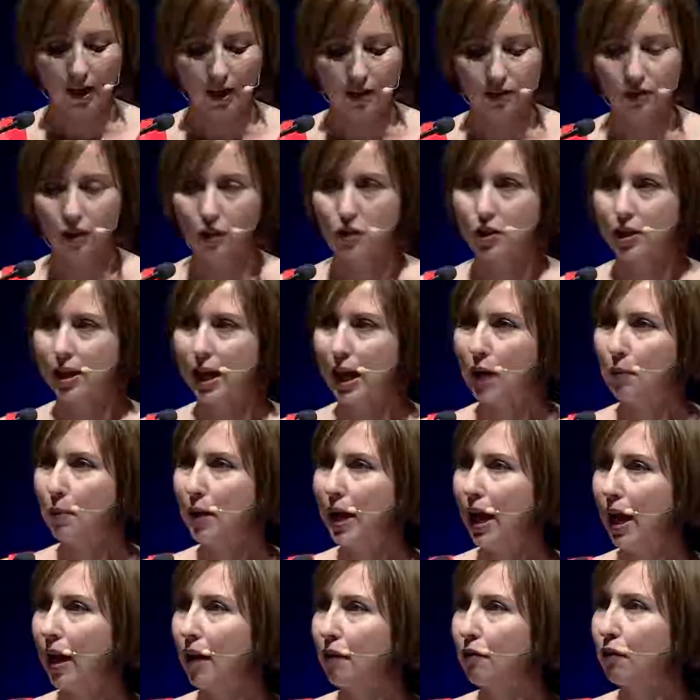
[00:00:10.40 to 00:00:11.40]
So today we
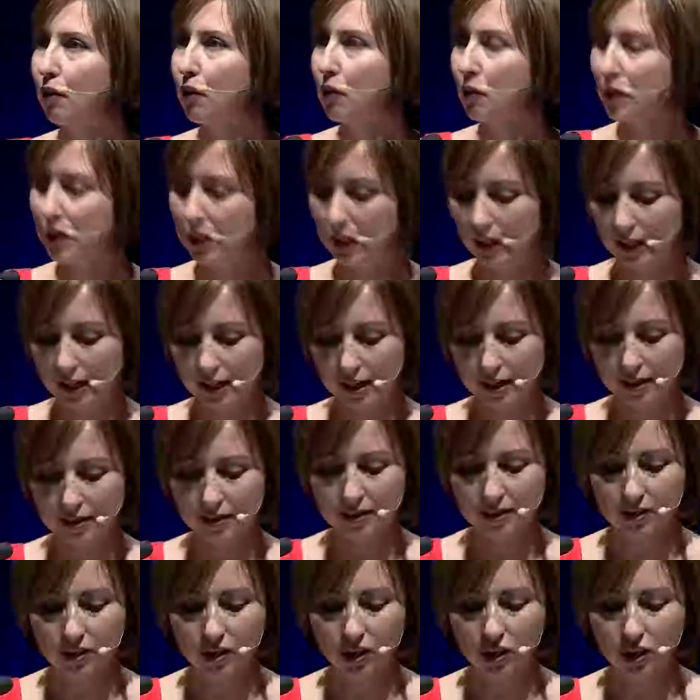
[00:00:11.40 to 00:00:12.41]
have three
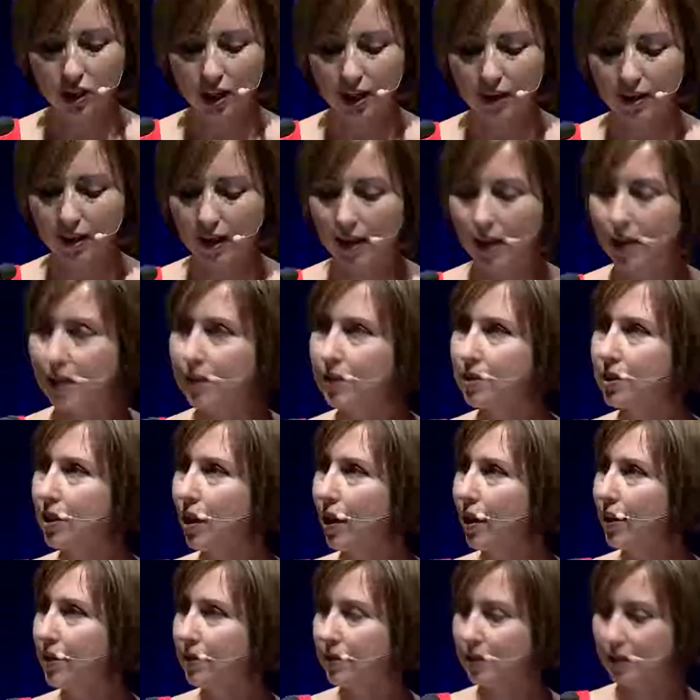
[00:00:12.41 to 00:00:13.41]
leaders to share their
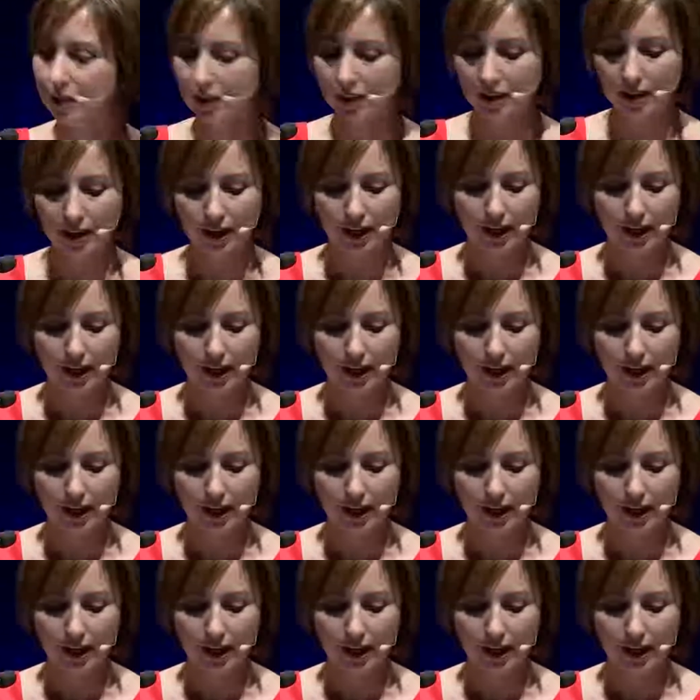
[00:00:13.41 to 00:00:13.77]
insights